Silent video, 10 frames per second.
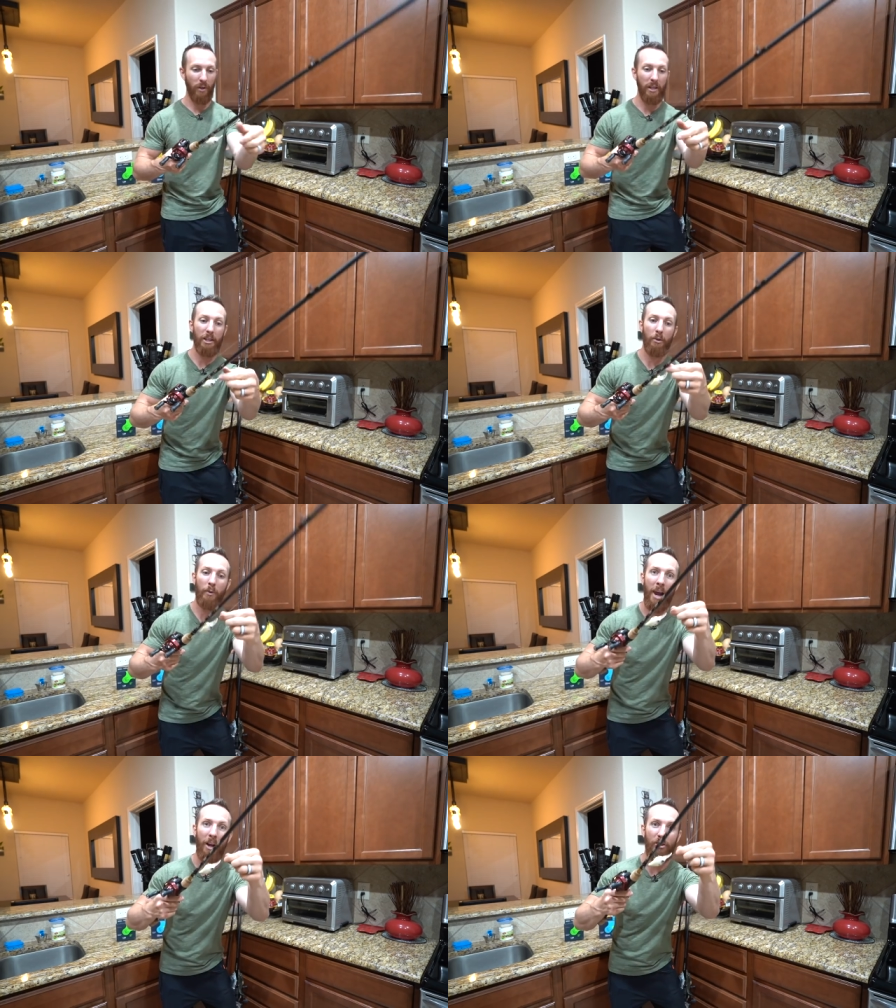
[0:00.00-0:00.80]
We need the
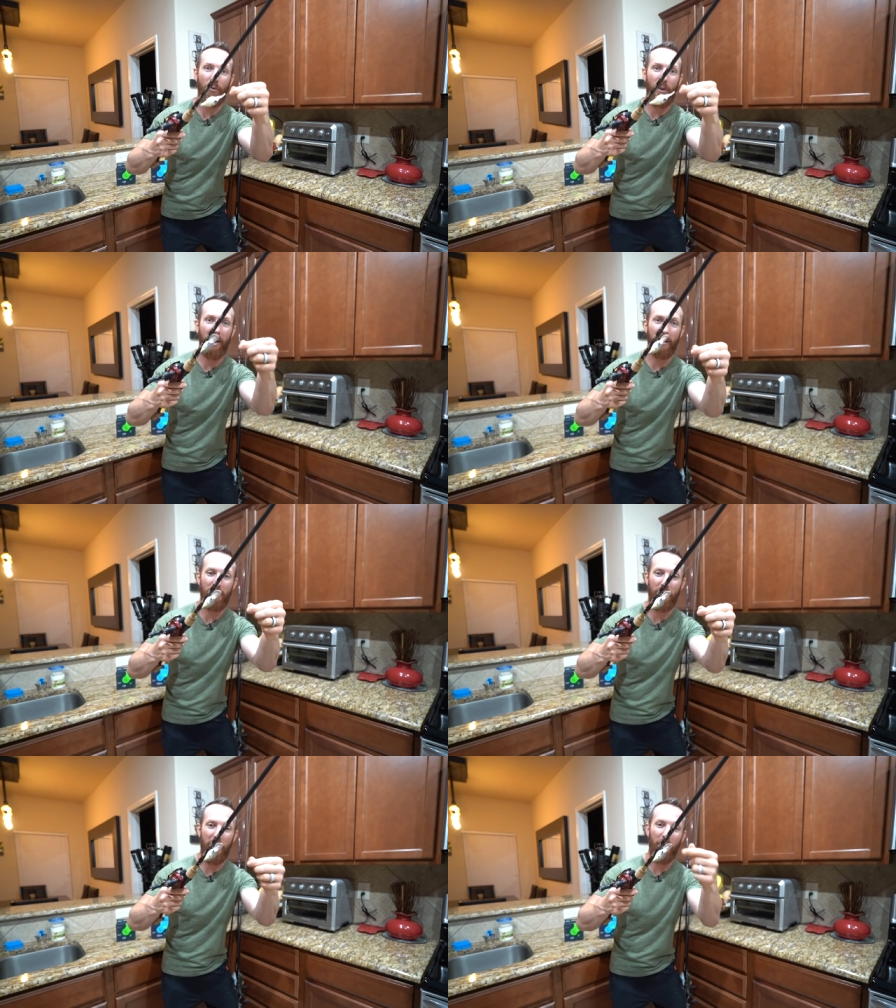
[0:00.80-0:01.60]
reaction rod
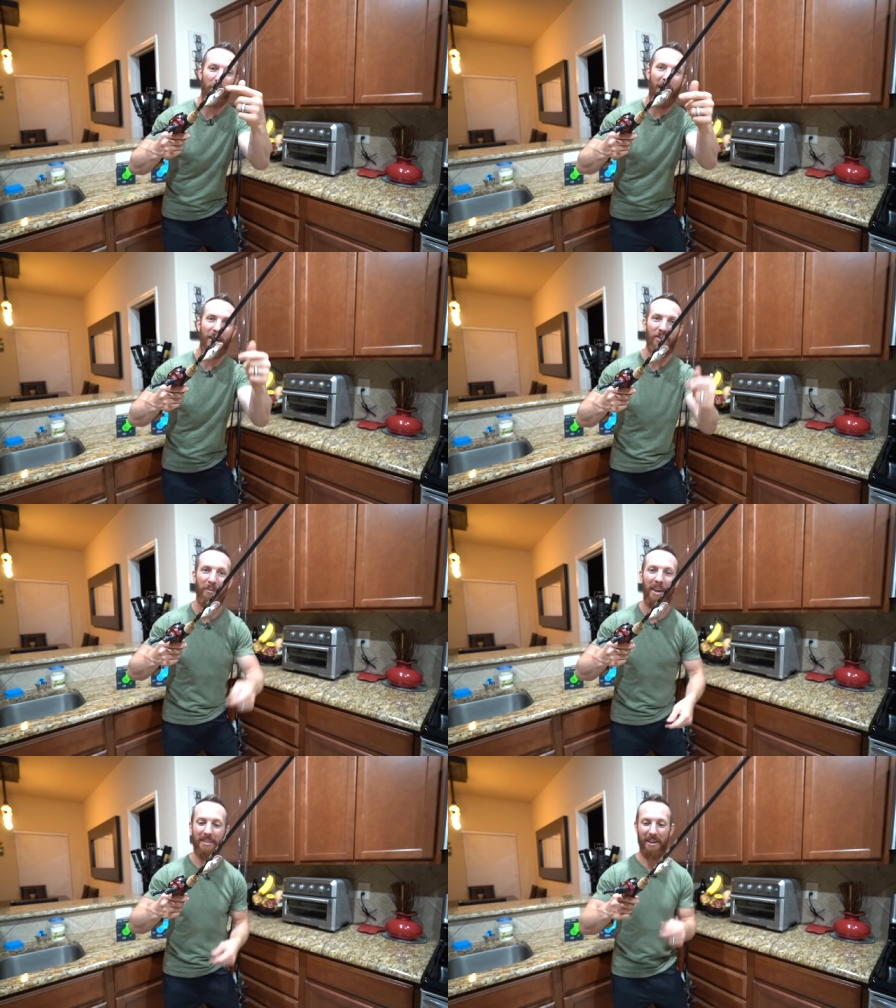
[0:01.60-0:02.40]
because we've got a
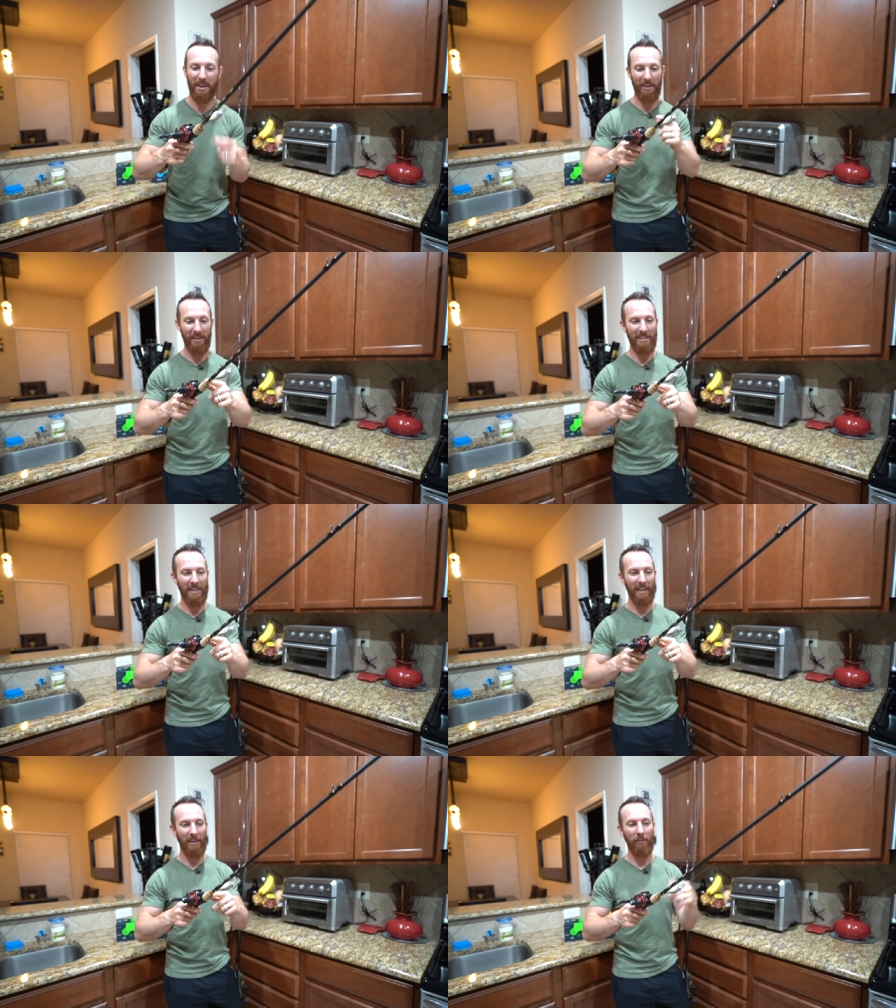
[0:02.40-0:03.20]
reaction bait tied on this
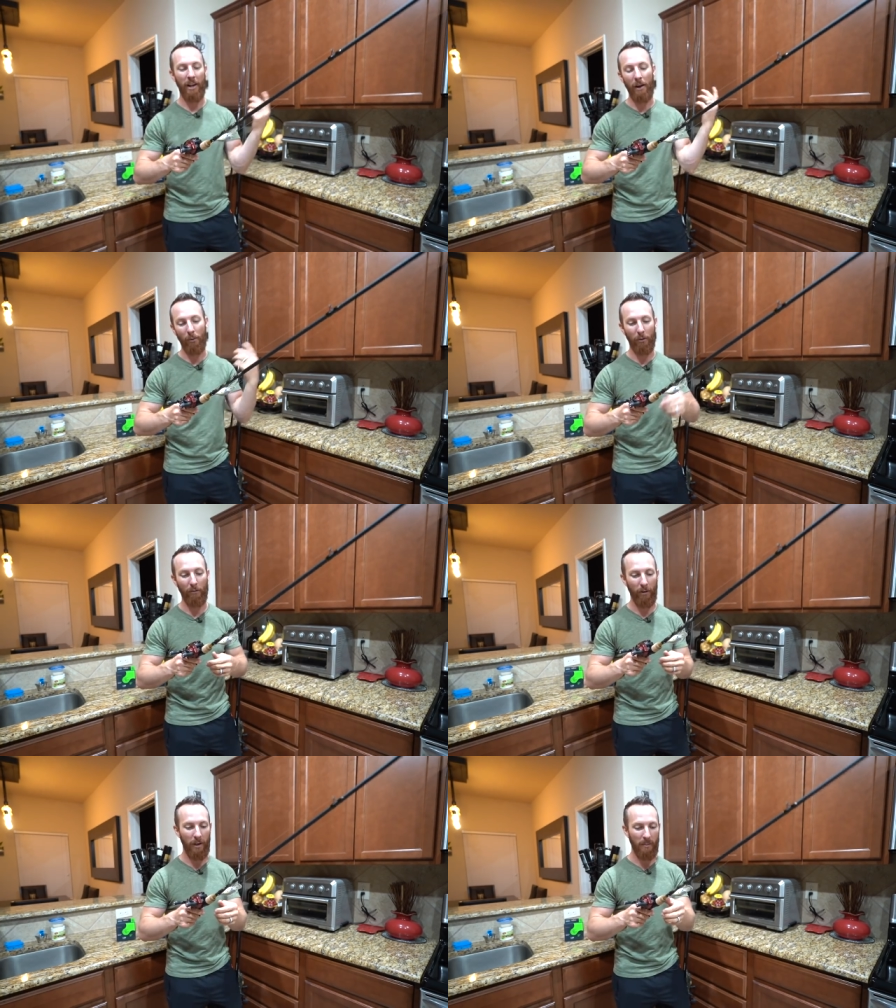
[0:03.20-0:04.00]
thing. Devin and I were
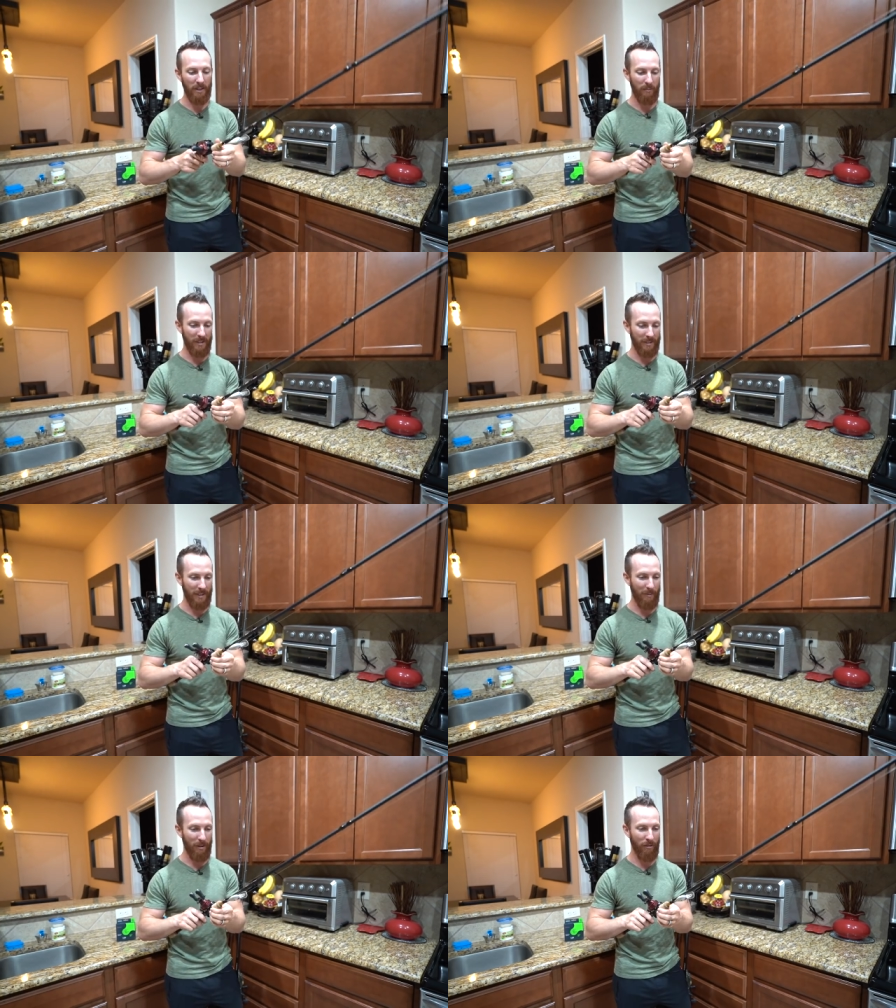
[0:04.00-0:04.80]
going for an MTB
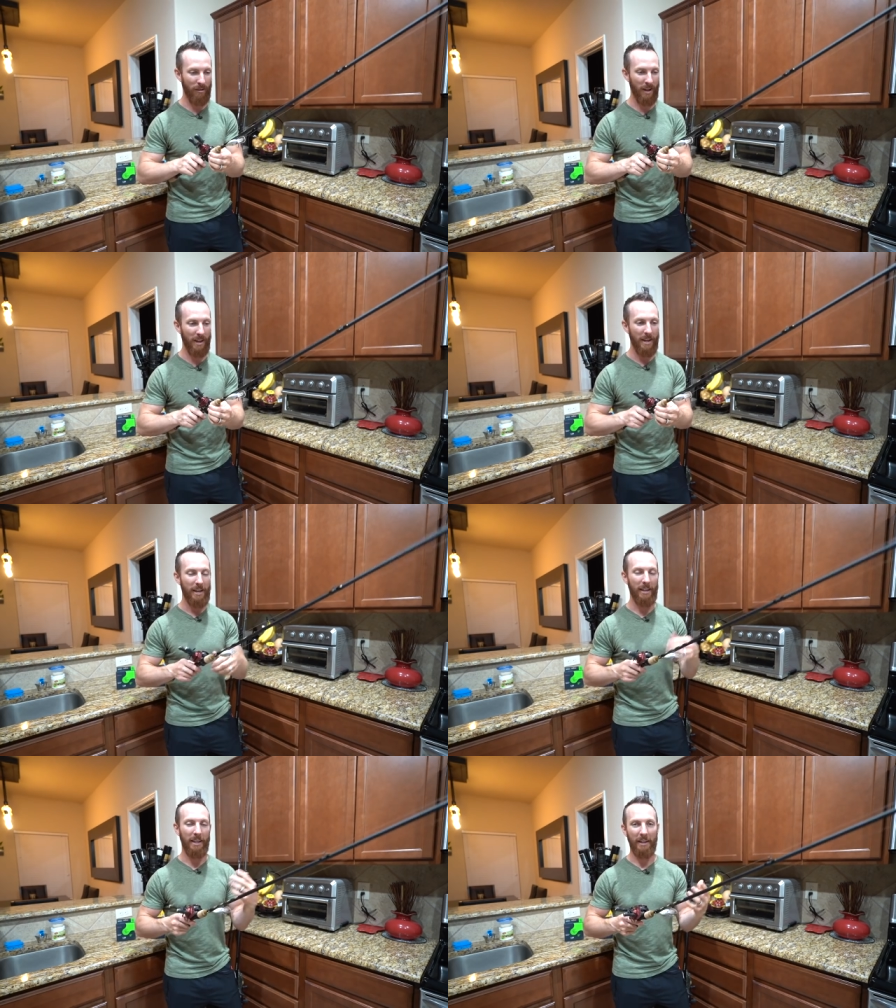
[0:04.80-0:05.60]
slam the other day.
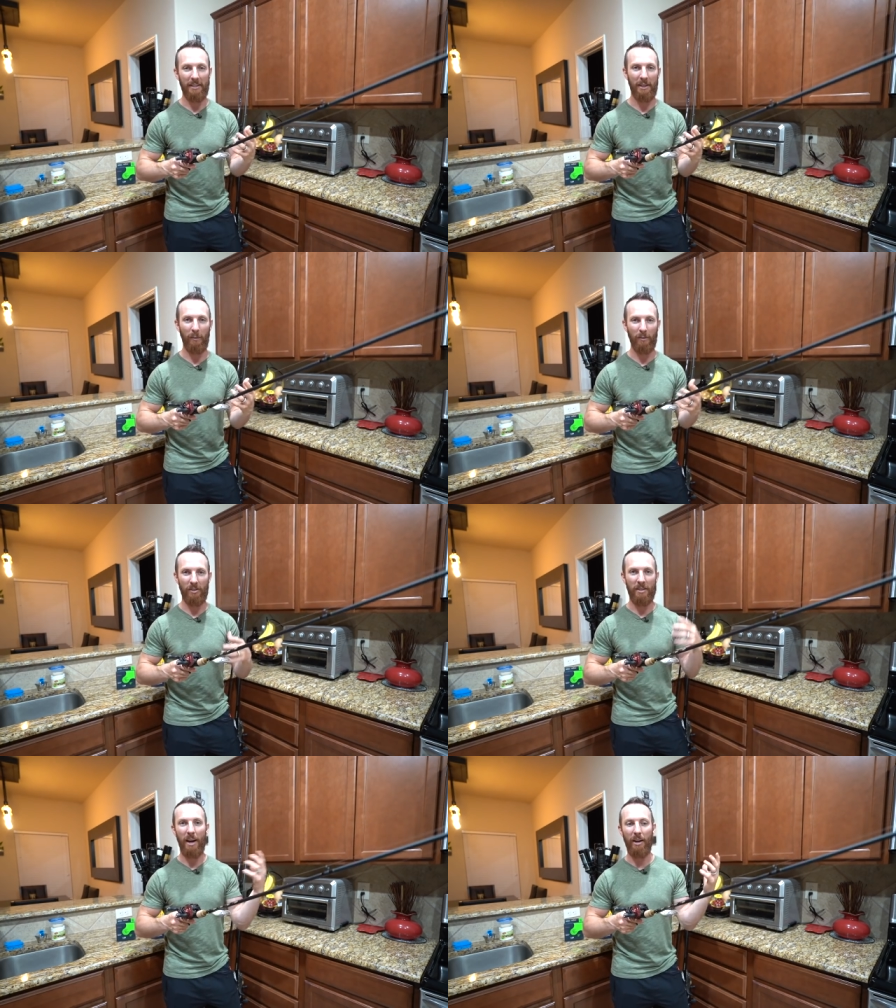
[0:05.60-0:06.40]
And like I said, we
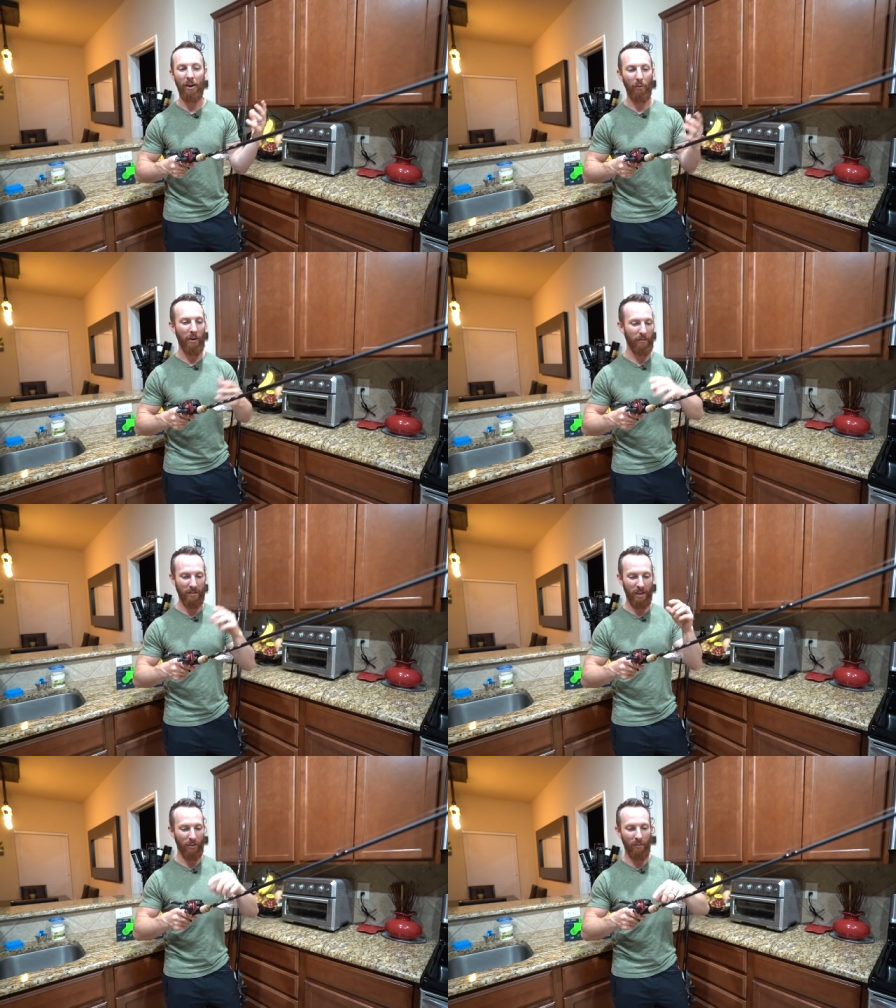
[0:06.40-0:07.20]
just tie on
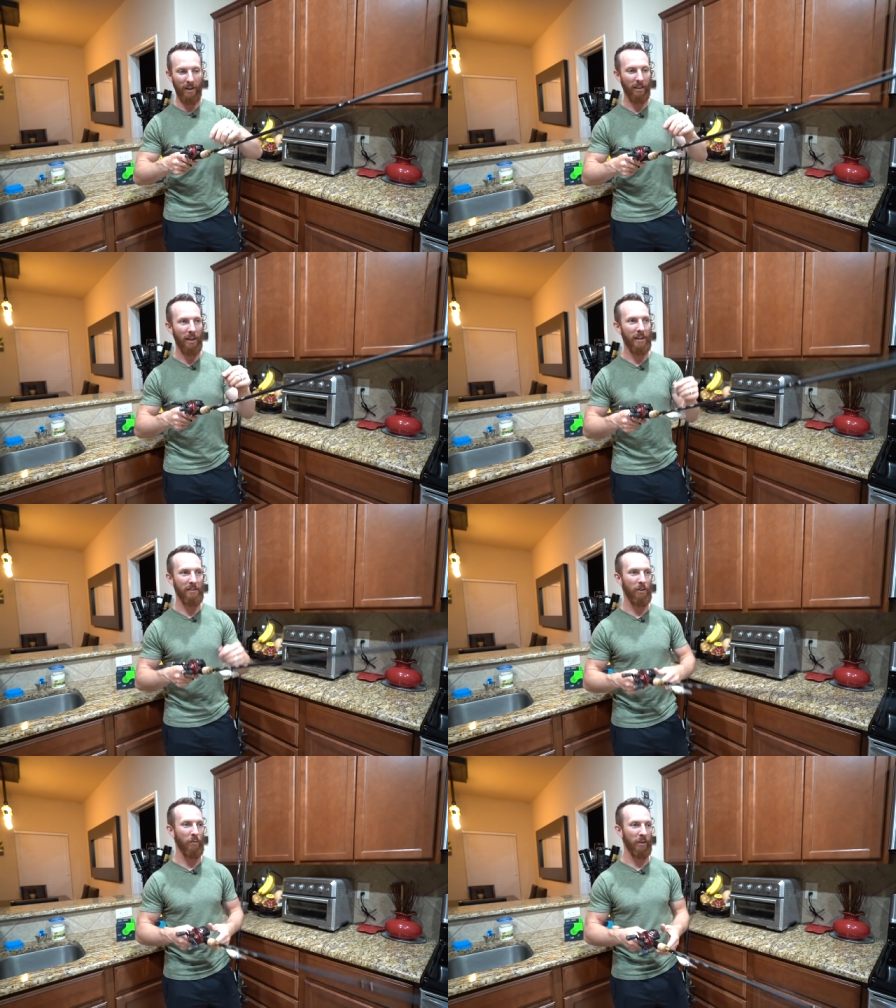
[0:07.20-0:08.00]
whatever's got the right line
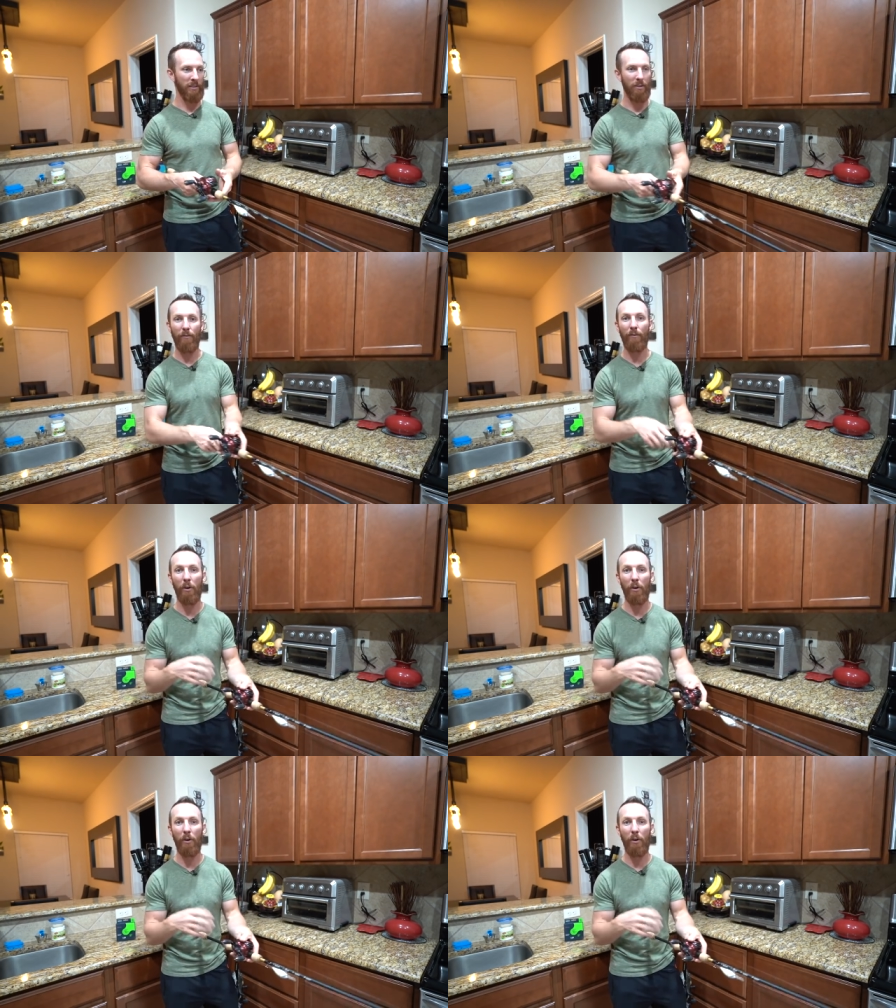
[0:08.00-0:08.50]
so that we can start